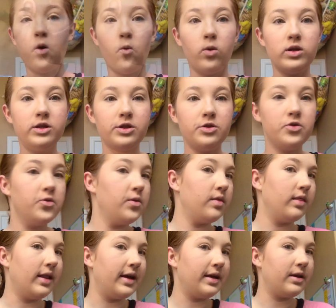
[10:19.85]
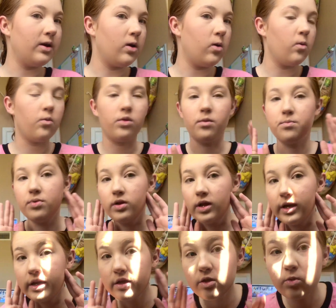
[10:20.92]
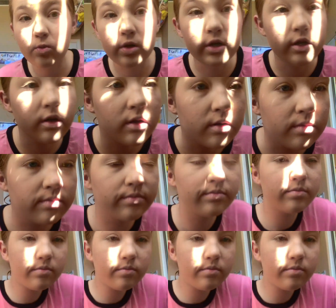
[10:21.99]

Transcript: Once you like the place where your